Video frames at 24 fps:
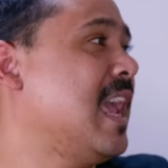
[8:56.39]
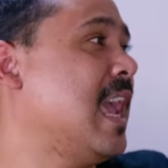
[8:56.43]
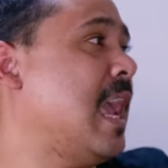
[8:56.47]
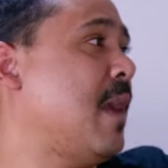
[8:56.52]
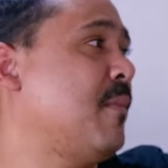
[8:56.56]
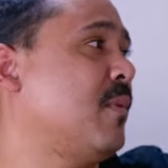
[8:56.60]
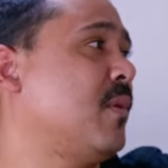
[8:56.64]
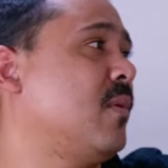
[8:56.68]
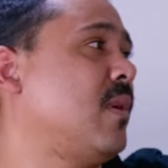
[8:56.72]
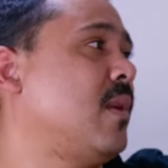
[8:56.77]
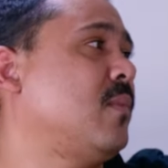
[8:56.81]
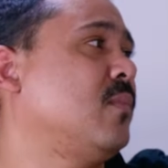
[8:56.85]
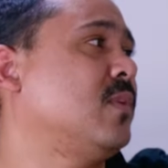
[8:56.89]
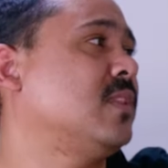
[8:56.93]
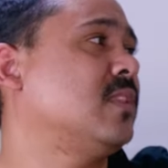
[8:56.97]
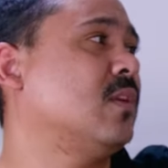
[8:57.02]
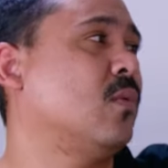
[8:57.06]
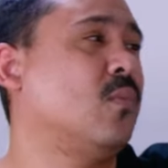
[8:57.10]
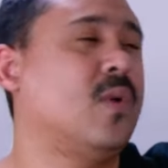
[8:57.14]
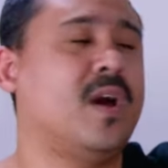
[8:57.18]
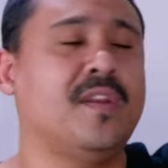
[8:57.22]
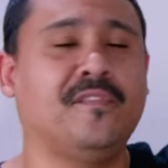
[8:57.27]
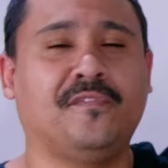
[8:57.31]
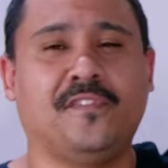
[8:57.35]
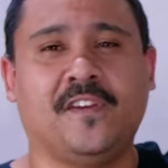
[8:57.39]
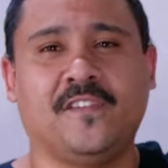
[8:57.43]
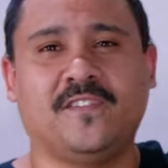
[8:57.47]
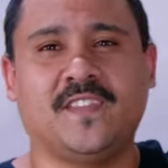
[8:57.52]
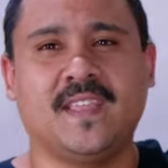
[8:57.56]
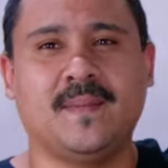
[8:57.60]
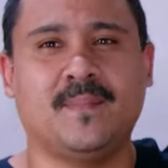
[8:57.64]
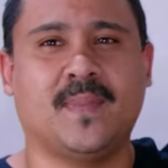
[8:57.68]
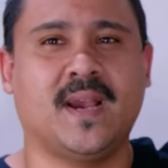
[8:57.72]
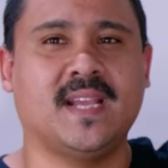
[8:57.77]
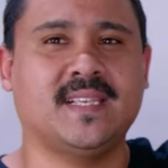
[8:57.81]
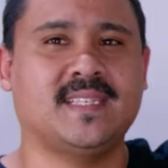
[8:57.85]
And we went with the
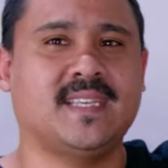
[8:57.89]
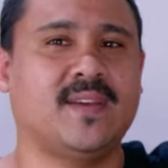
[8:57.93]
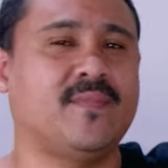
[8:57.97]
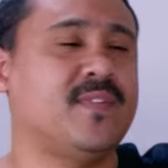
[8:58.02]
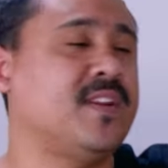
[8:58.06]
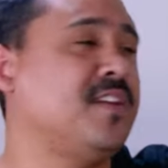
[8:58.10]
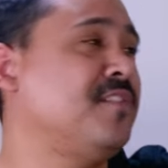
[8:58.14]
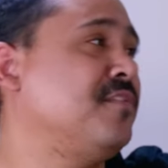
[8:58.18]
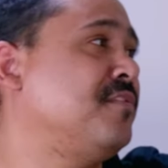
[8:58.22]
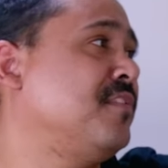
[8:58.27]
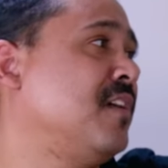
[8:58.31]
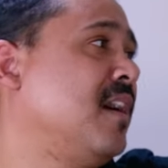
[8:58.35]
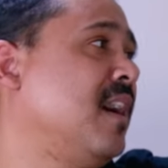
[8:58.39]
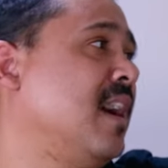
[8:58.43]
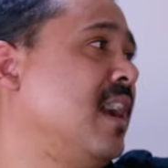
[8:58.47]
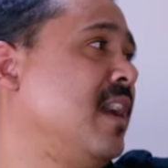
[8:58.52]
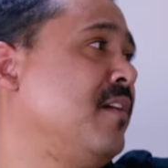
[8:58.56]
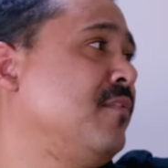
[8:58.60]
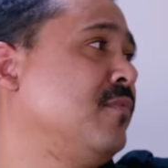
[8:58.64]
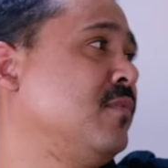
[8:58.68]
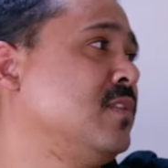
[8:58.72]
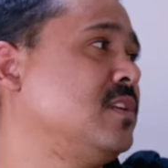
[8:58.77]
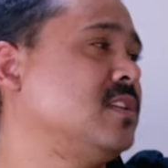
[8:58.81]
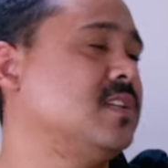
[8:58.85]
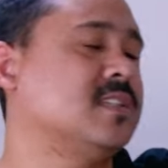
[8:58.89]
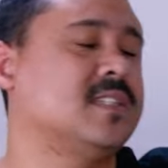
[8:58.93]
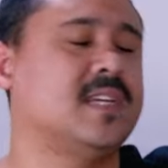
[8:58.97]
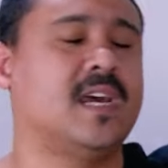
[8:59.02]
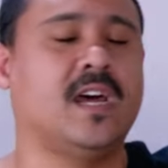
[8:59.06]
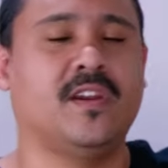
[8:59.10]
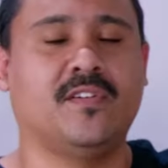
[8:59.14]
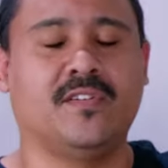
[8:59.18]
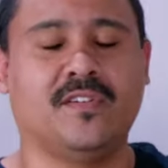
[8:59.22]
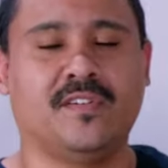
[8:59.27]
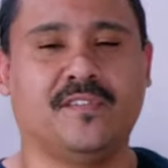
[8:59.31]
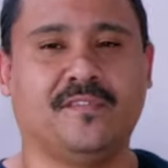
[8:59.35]
150 by 75, which is
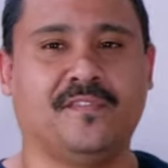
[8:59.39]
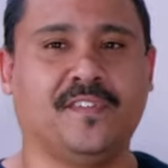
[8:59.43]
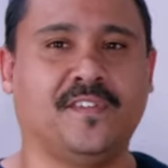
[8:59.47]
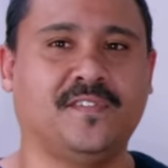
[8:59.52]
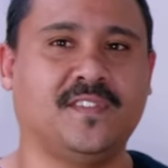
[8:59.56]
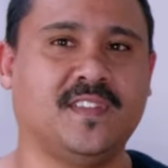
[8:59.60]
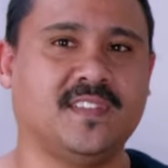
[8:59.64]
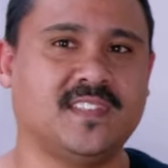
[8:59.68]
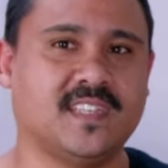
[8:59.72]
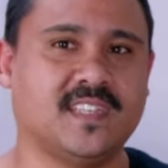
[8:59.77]
150